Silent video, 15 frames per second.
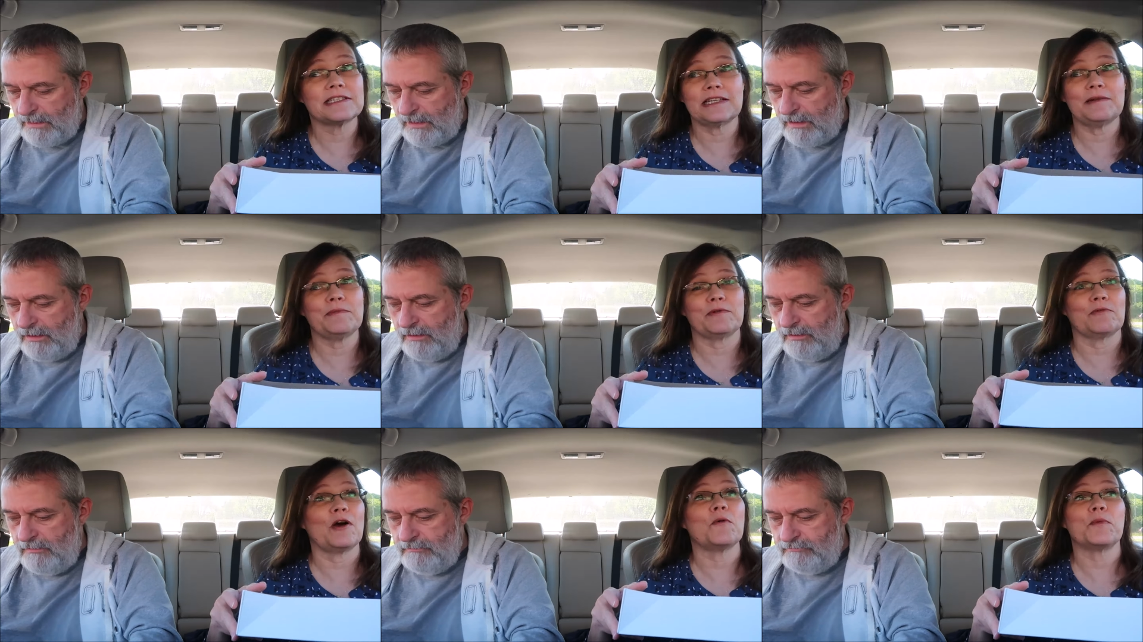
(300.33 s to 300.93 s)

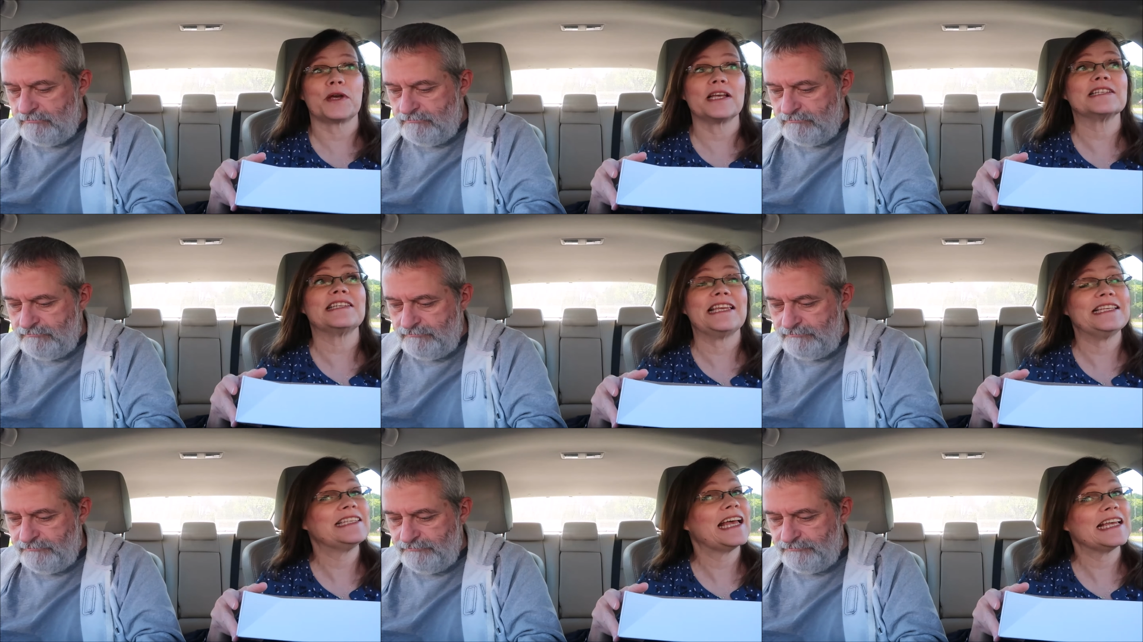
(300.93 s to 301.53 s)
Speaker 1: cinnamon roll
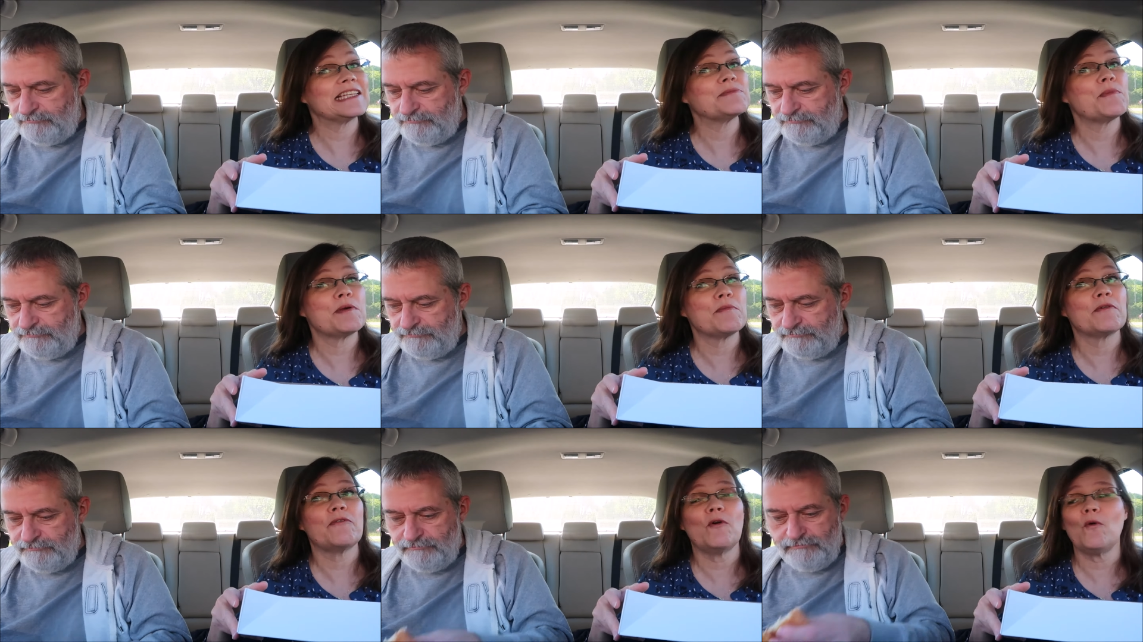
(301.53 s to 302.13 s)
because he's asked
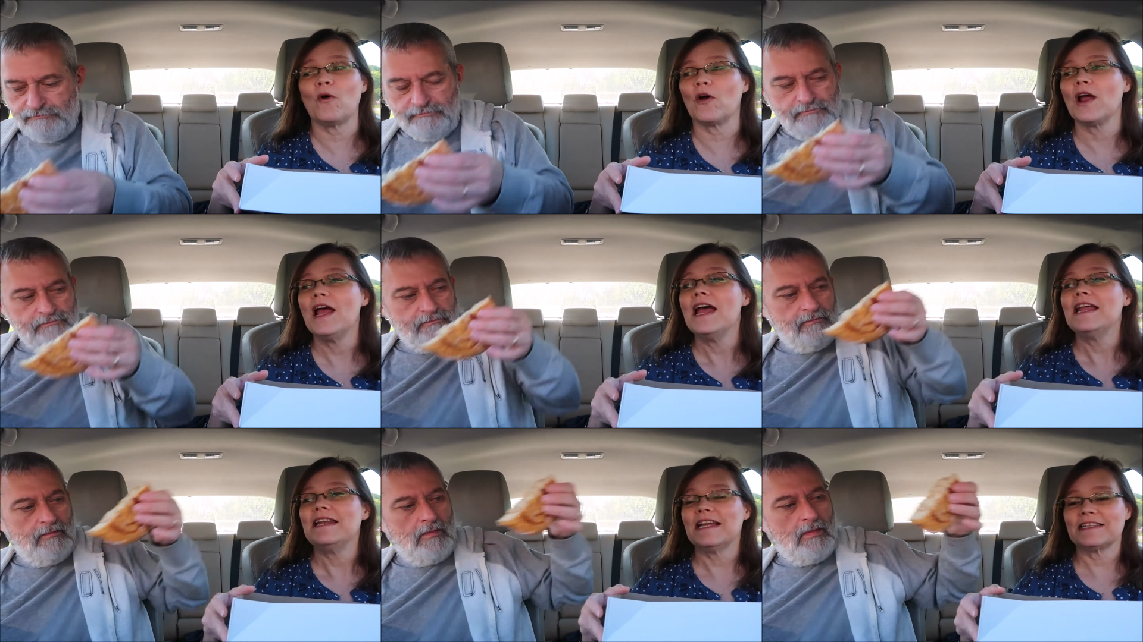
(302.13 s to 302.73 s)
me before.
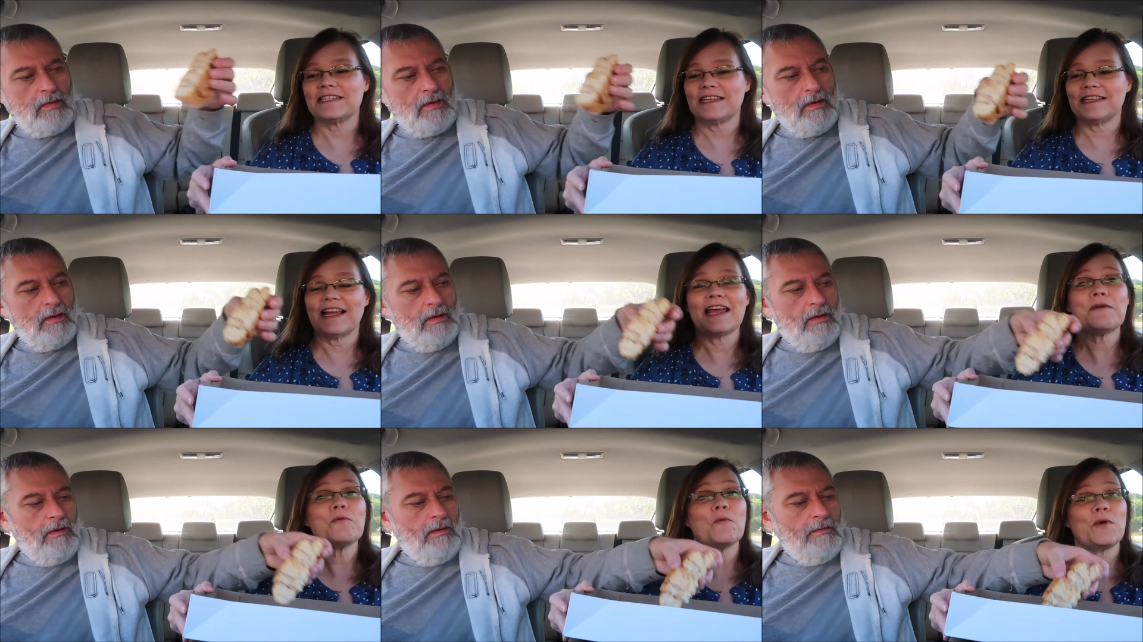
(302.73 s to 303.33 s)
Now,
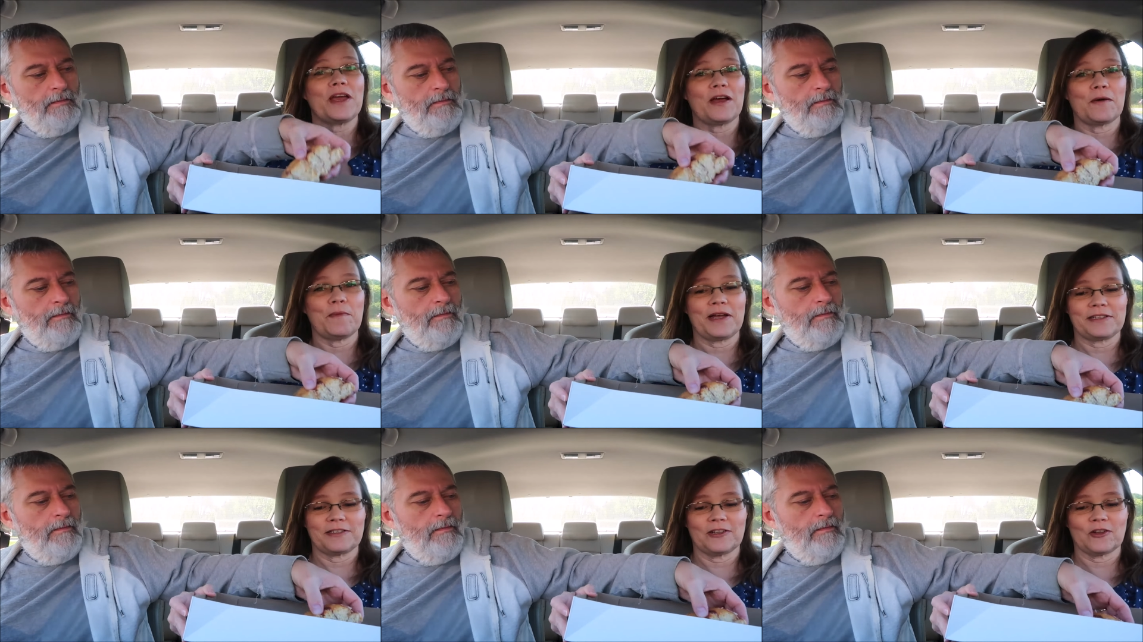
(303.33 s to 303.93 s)
today, when we got
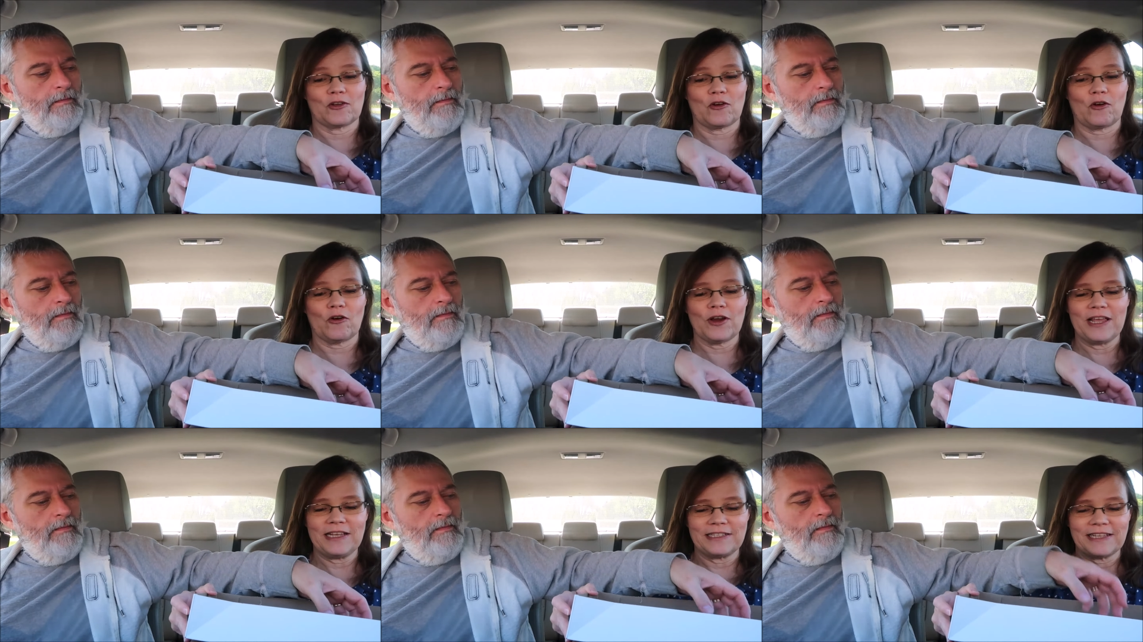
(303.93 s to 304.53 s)
back to the
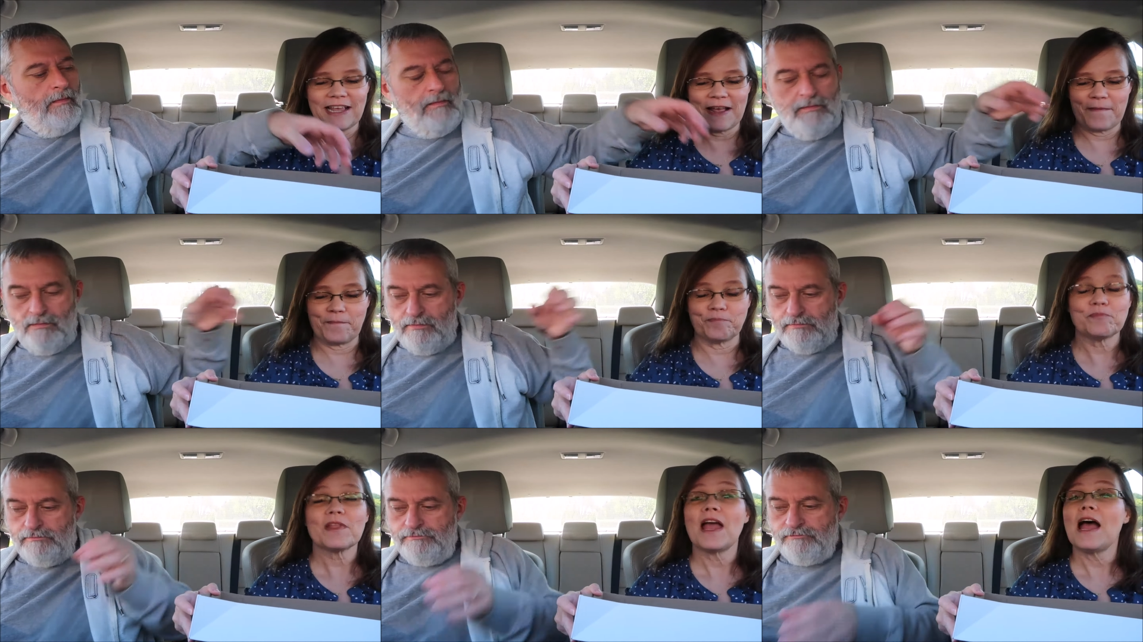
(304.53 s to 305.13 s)
car, he
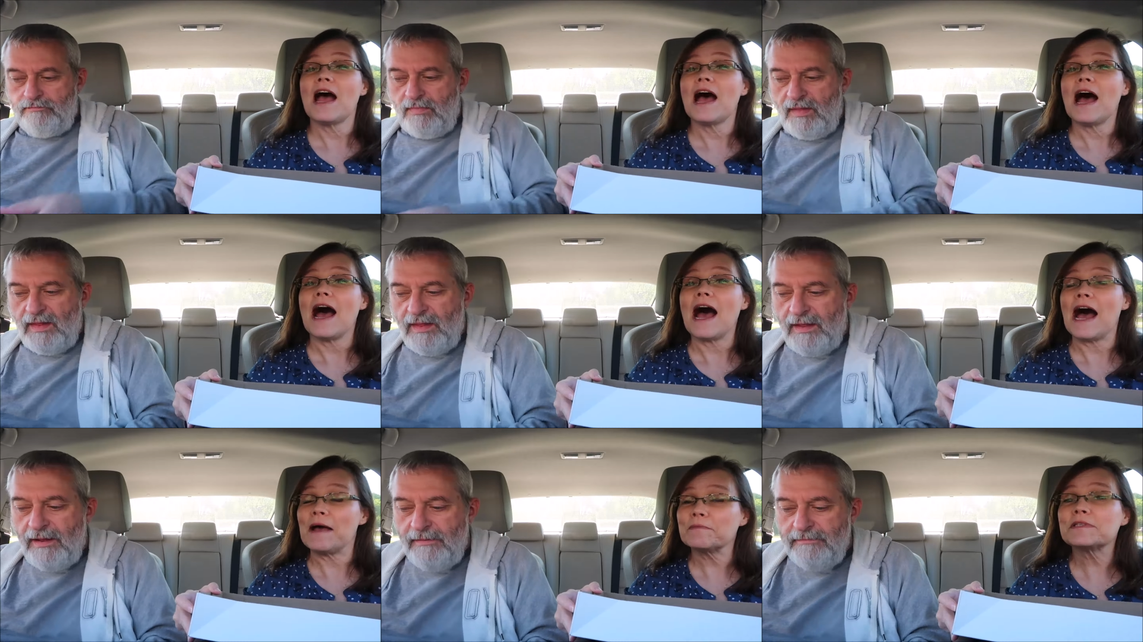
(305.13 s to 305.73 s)
said,
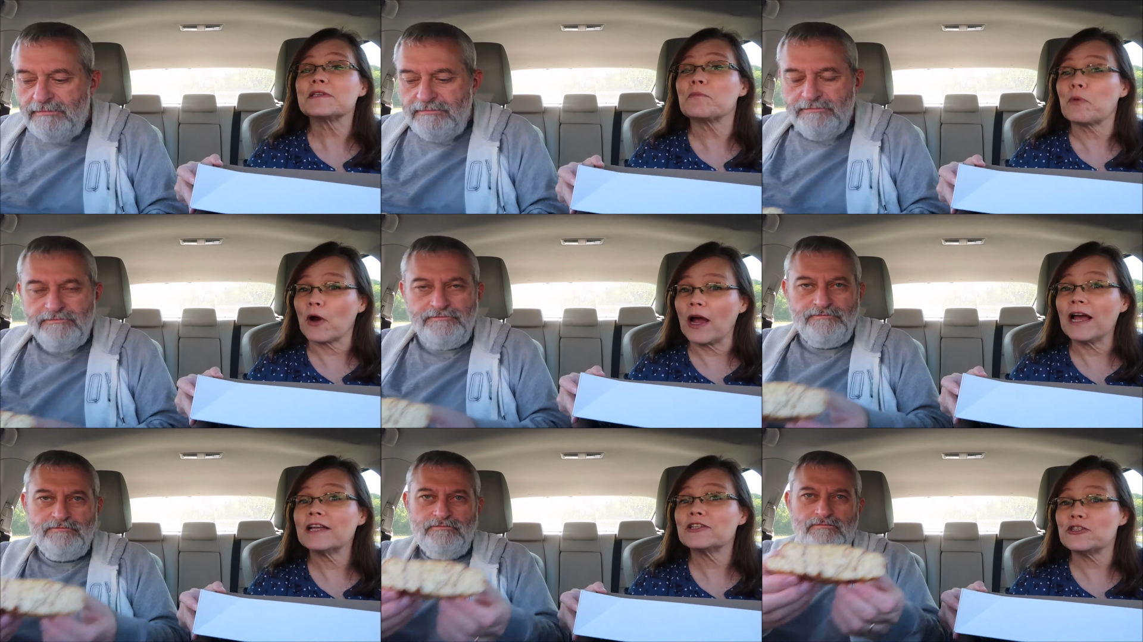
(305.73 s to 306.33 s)
I'm
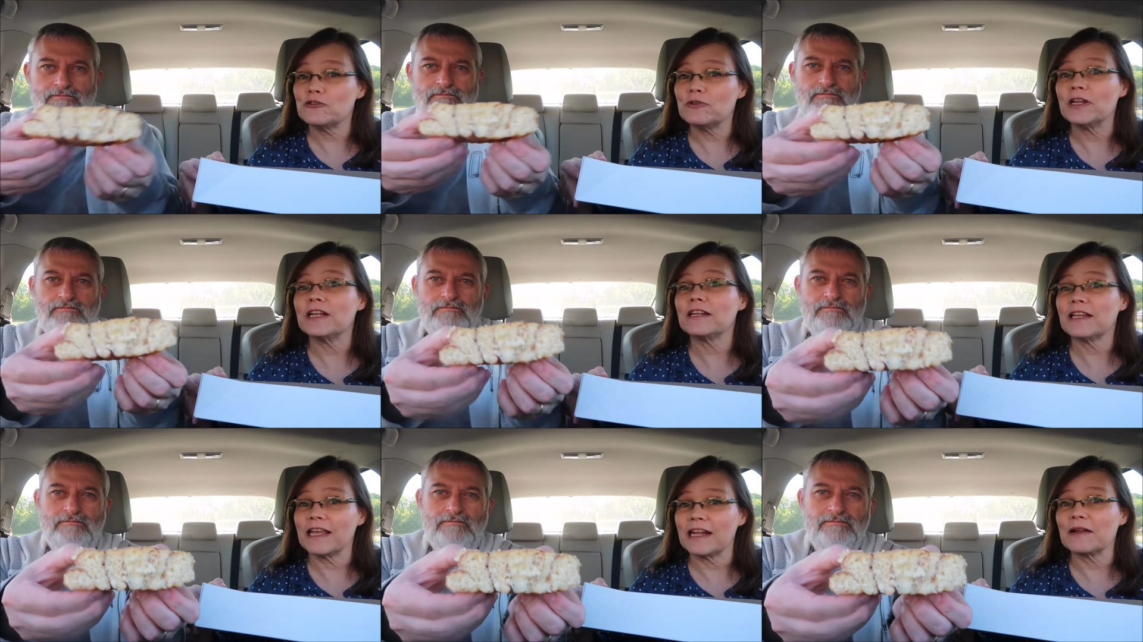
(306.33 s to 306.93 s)
surprised you
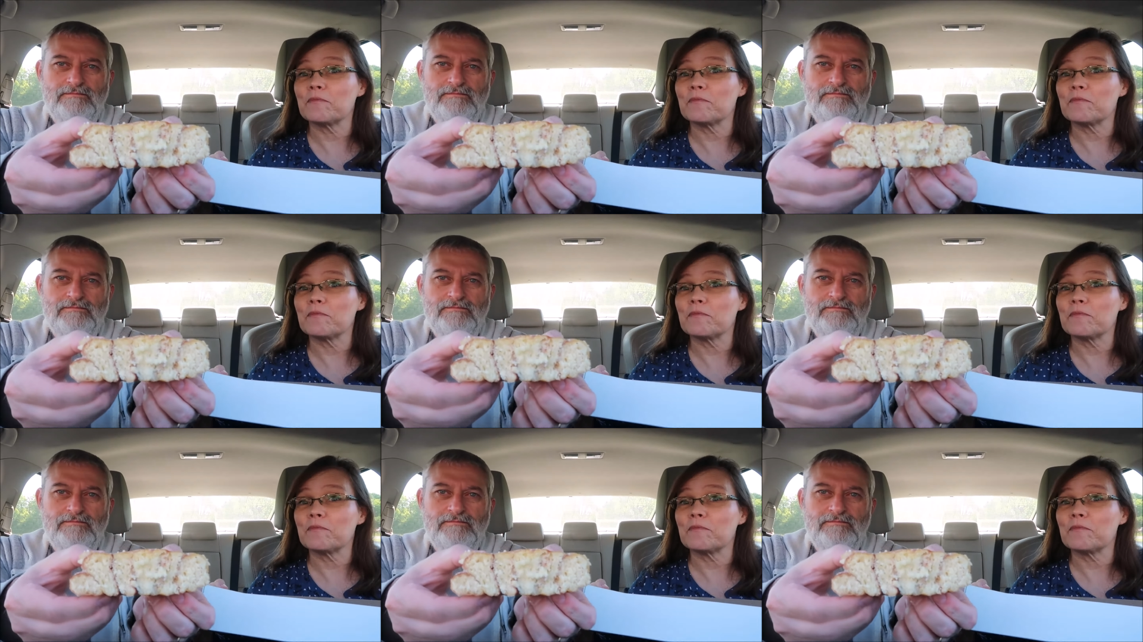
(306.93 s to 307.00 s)
didn't get